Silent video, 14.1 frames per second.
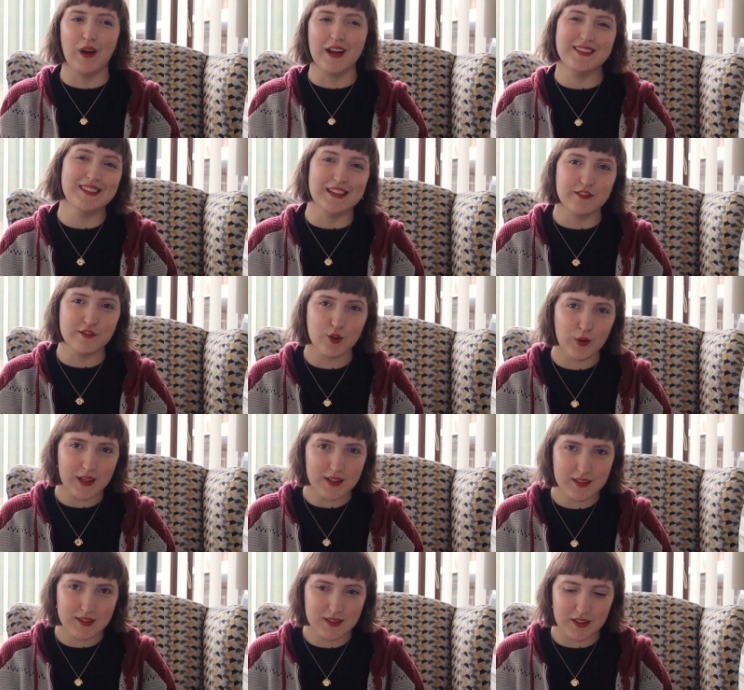I did
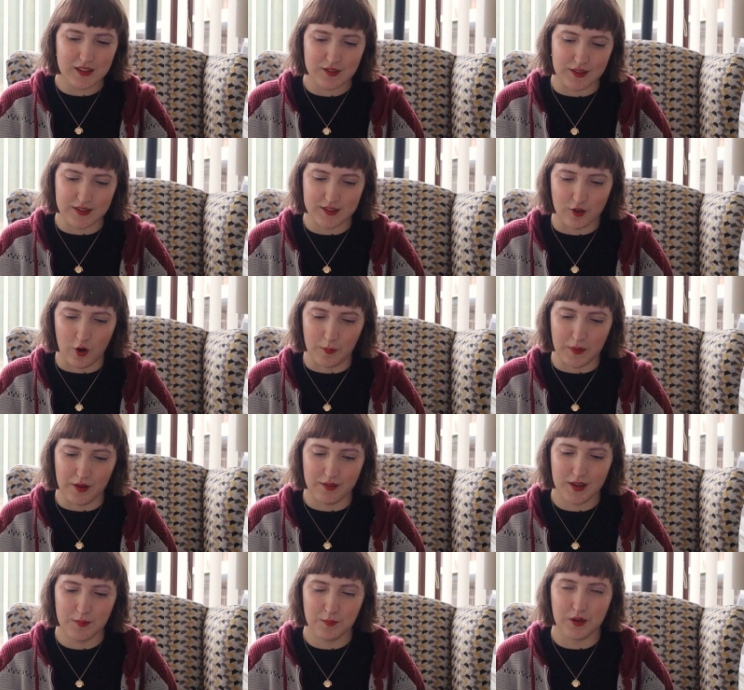request an advanced copy
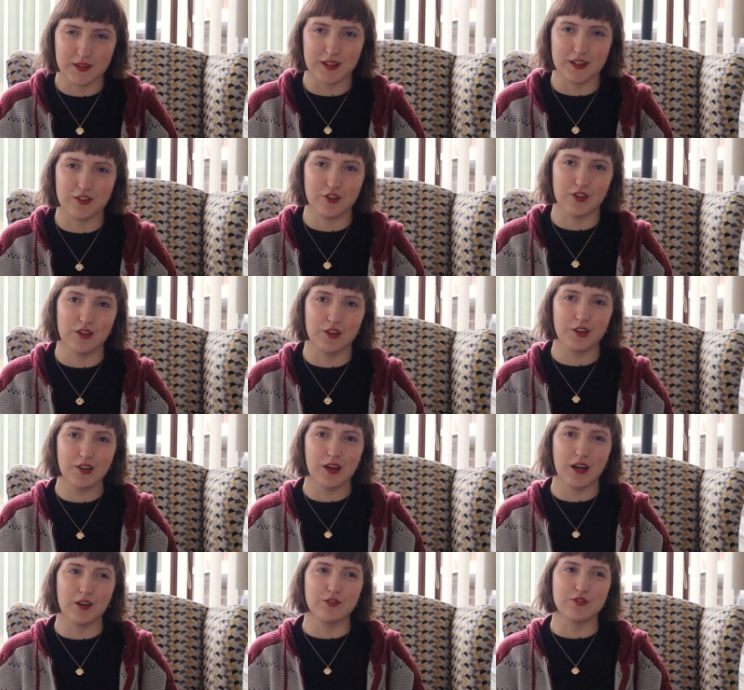of it because I knew
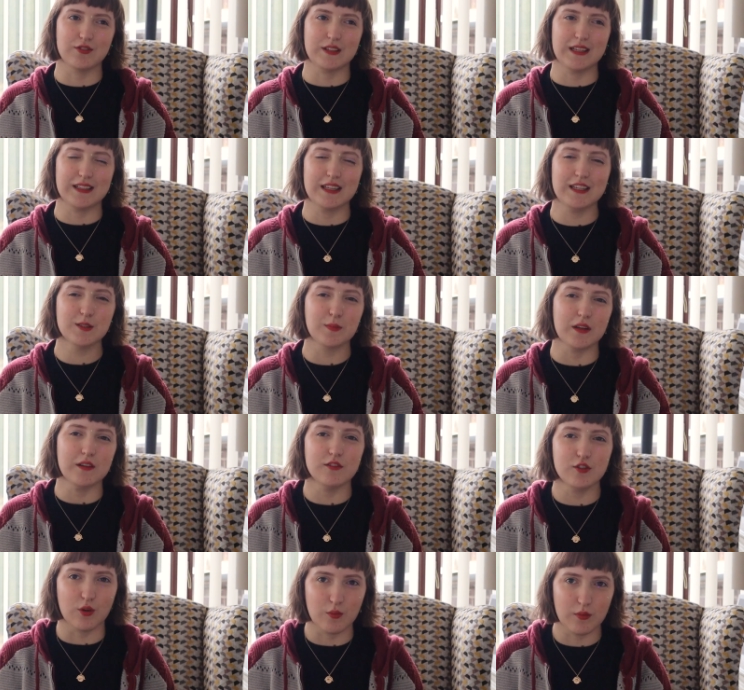I was reading these, but I
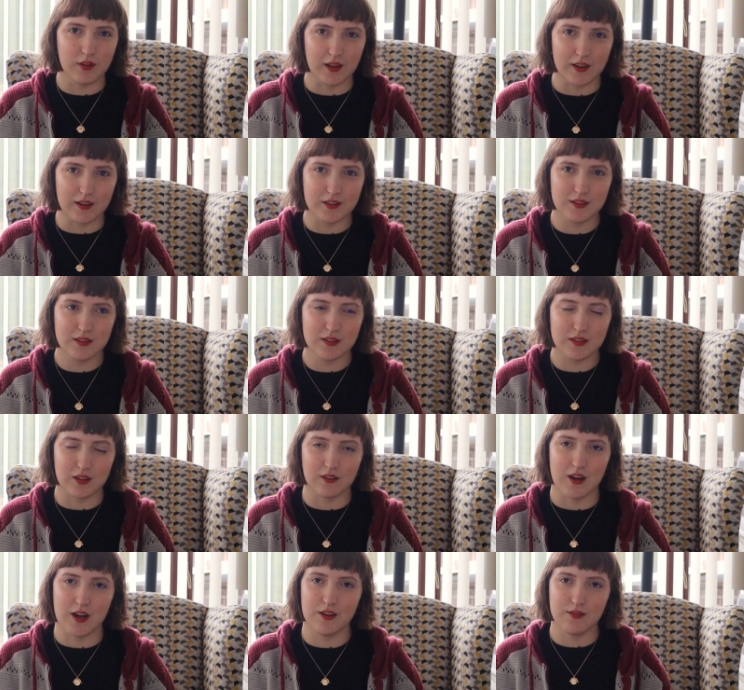don't think it's
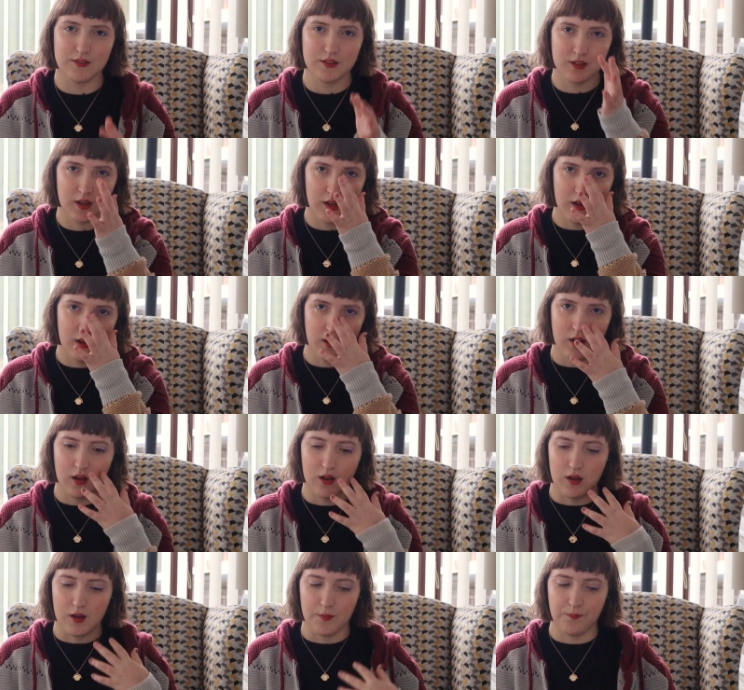arrived.
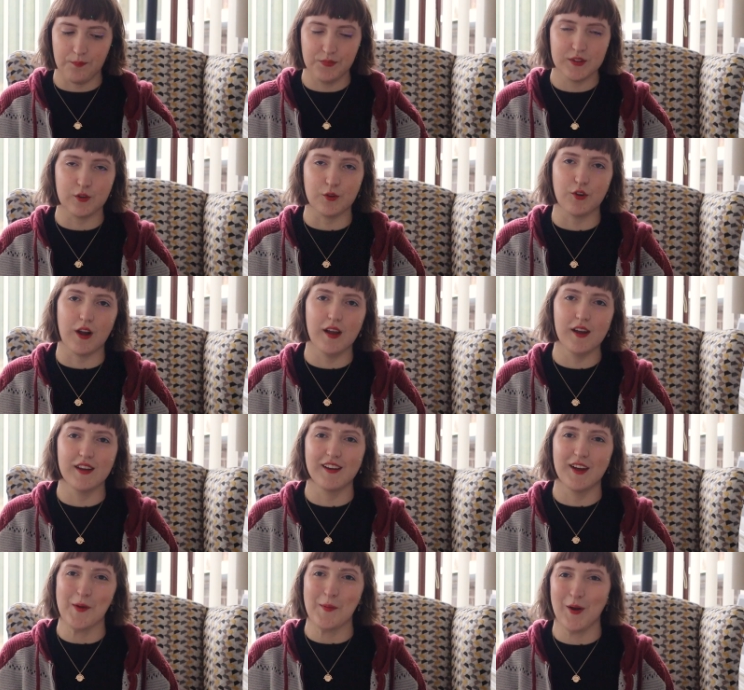So
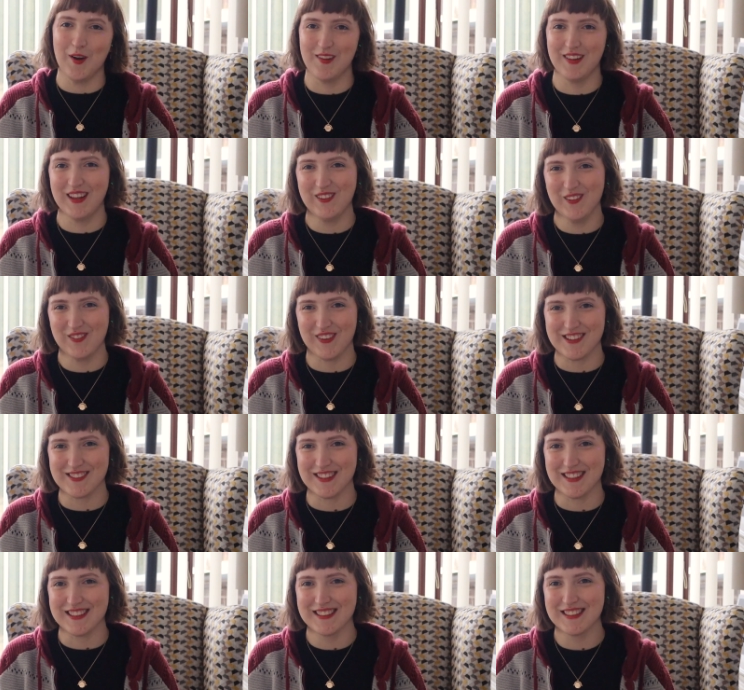crying. I probably will
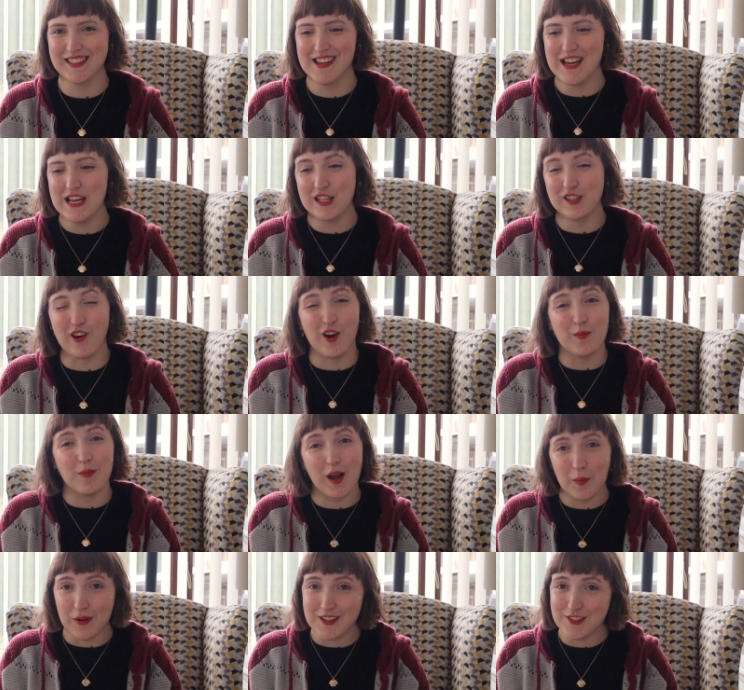purchase the
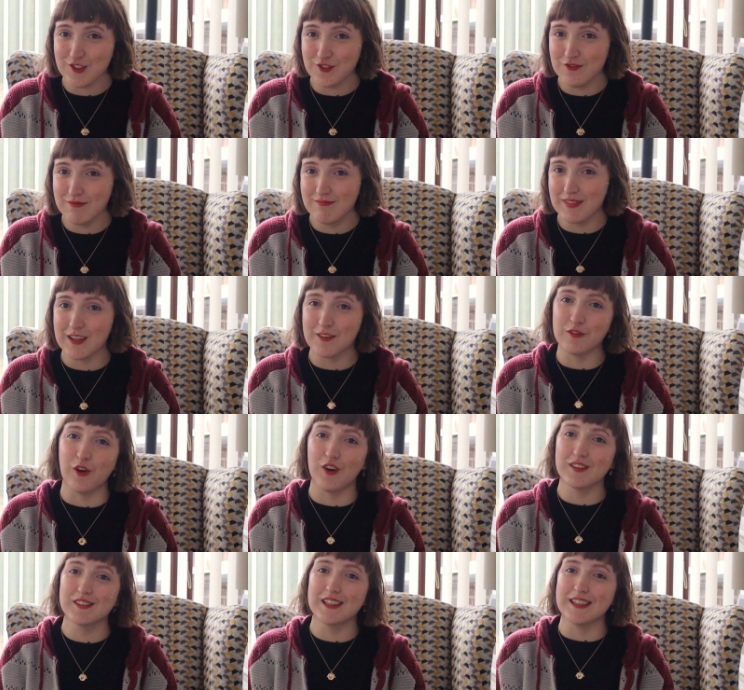hardback pretty soon, if
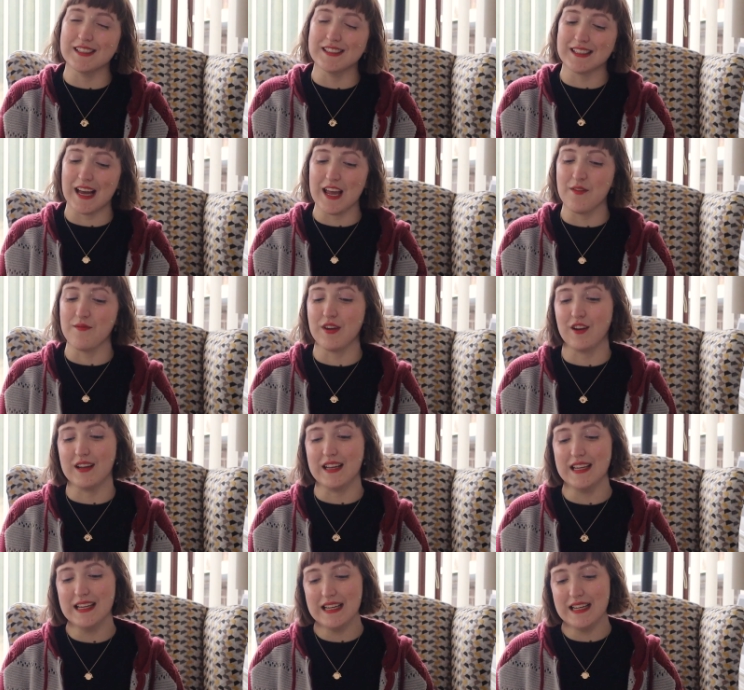not, because I am very